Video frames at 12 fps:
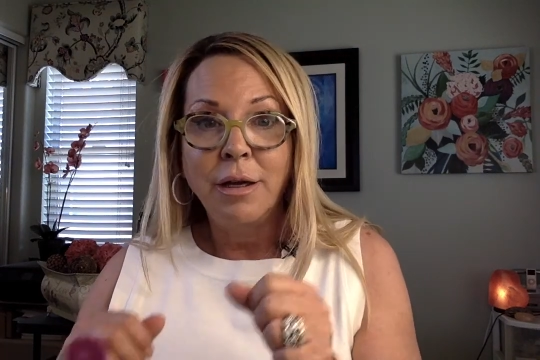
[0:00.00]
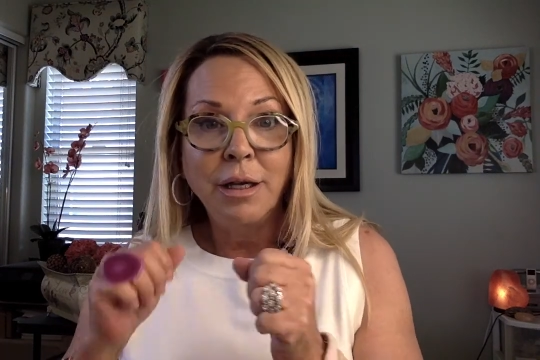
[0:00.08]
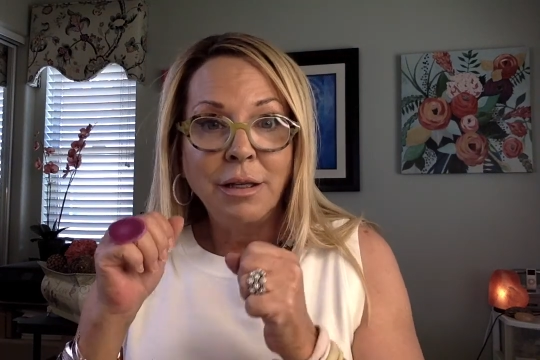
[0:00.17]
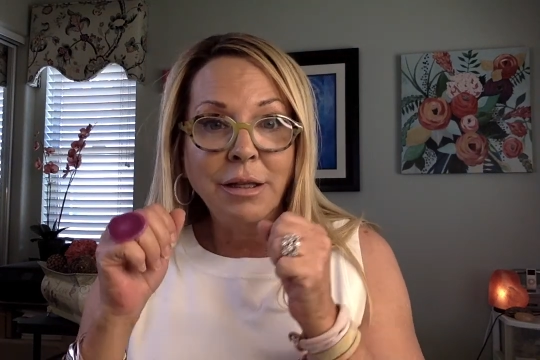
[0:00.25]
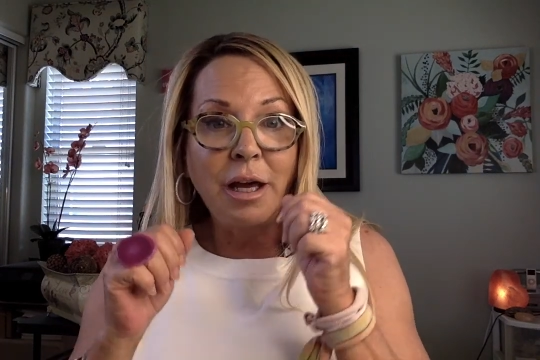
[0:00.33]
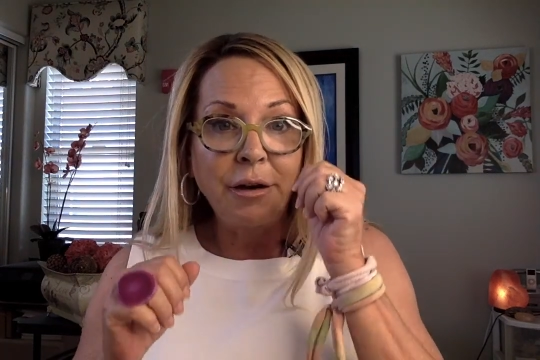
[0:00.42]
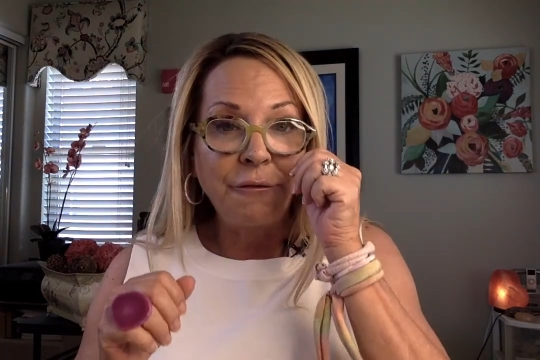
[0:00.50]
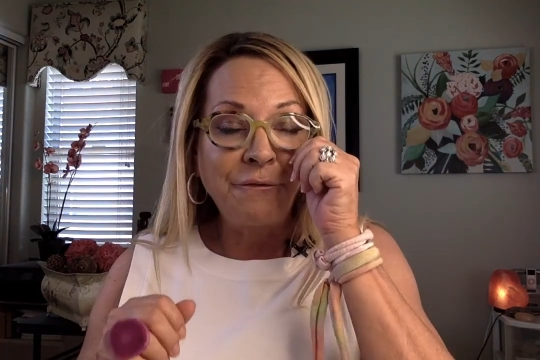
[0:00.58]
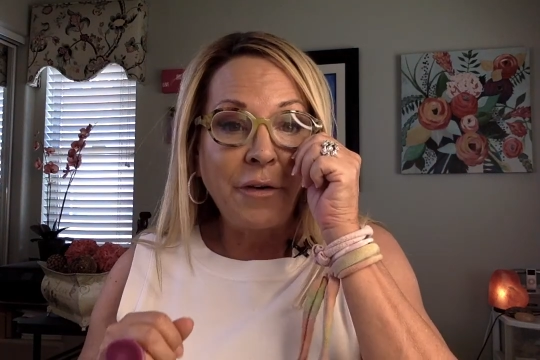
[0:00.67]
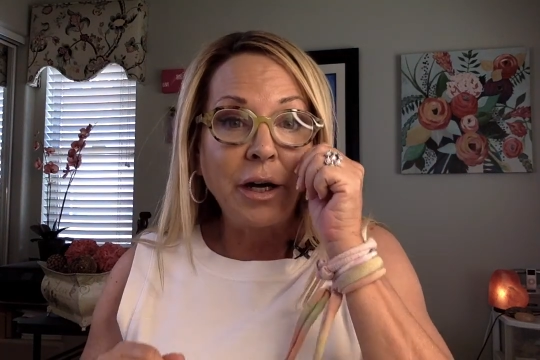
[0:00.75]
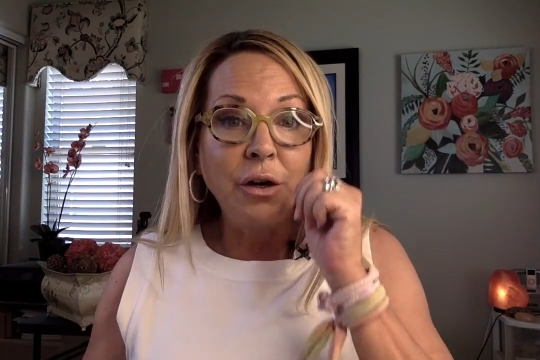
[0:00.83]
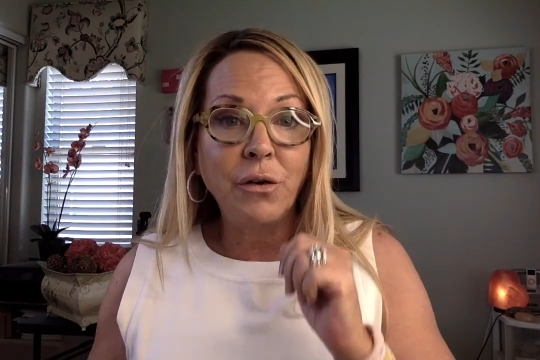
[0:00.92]
light a
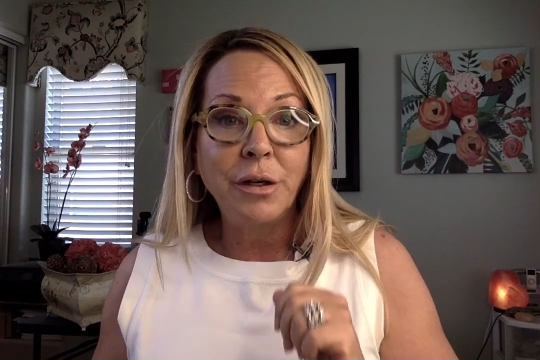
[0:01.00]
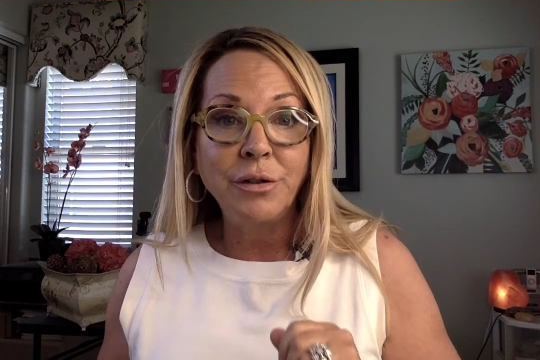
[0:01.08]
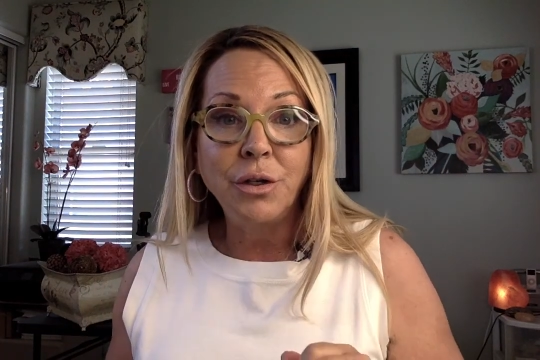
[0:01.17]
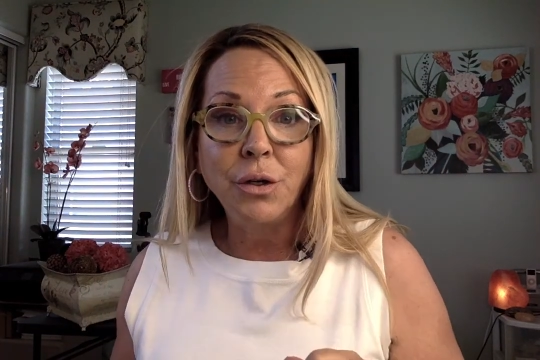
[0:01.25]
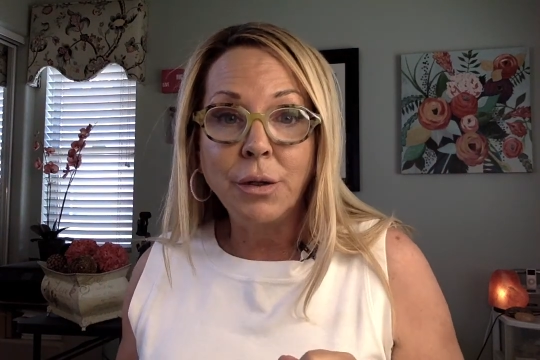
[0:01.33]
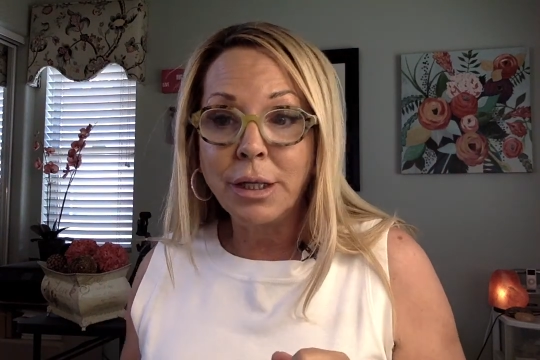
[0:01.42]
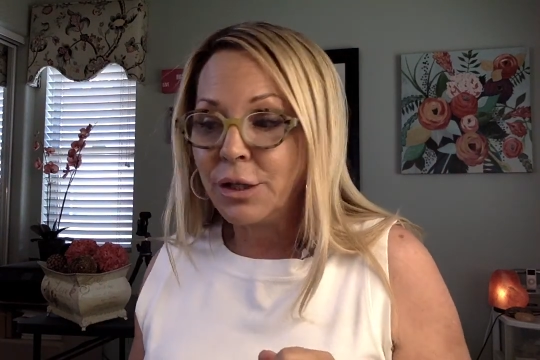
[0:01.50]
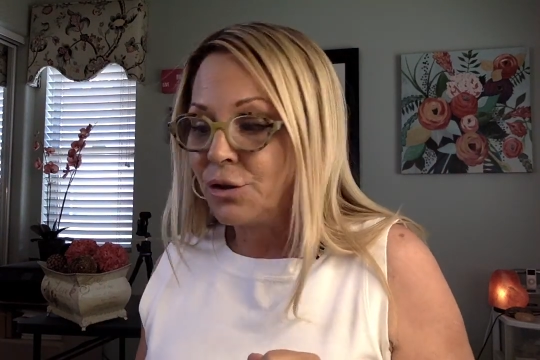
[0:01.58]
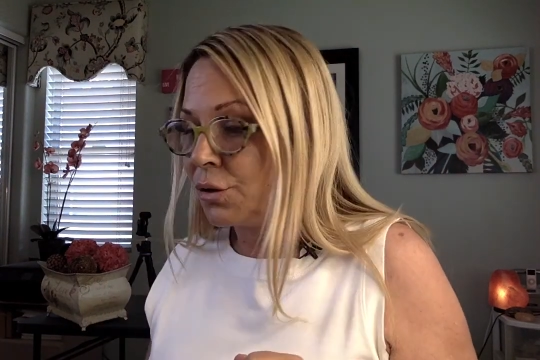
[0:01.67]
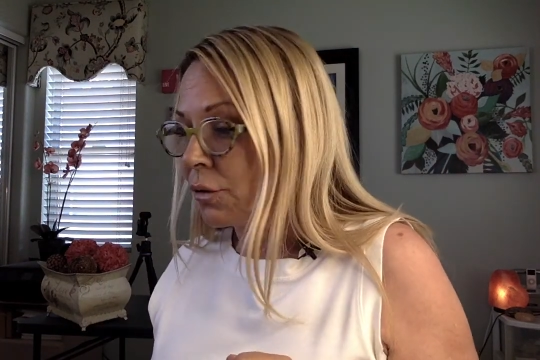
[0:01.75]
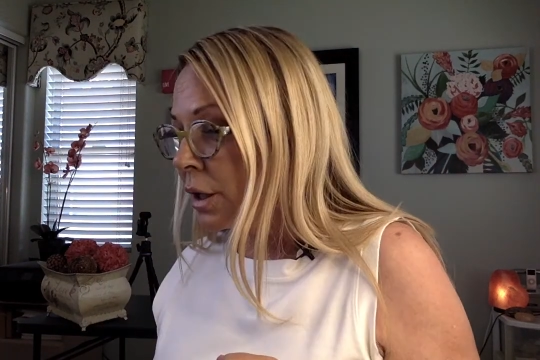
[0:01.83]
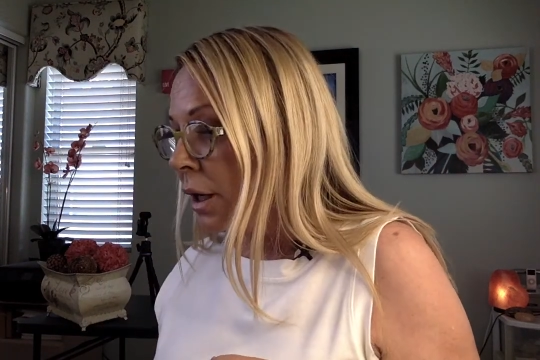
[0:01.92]
fire under you and
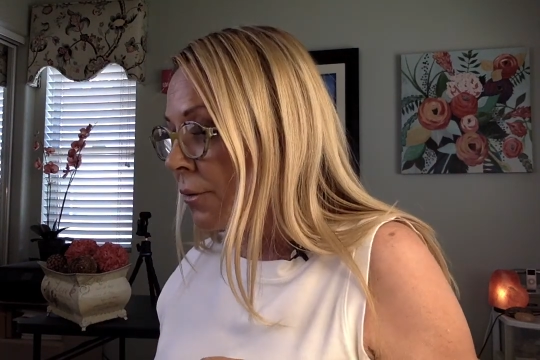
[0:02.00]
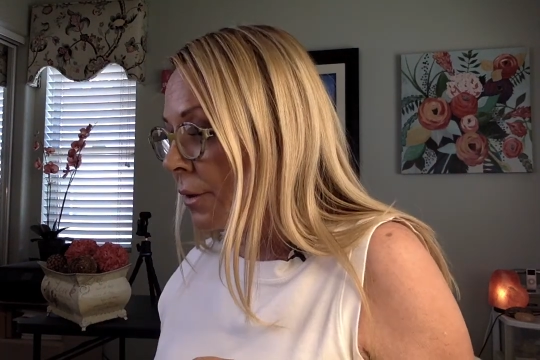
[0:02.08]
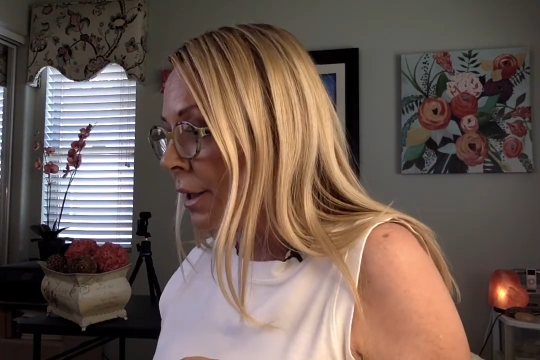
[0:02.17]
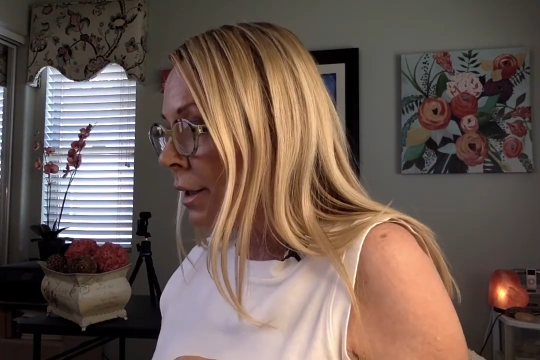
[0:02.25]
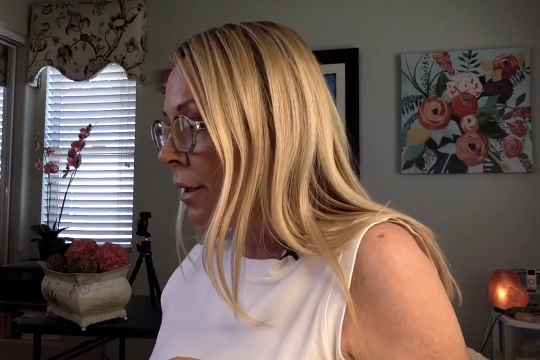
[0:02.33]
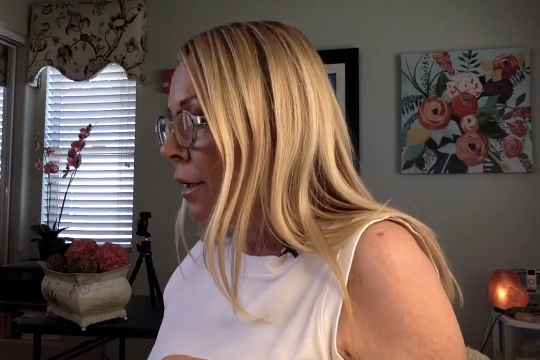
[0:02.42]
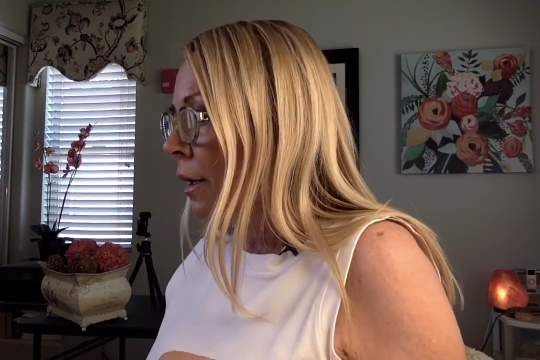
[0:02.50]
get you going.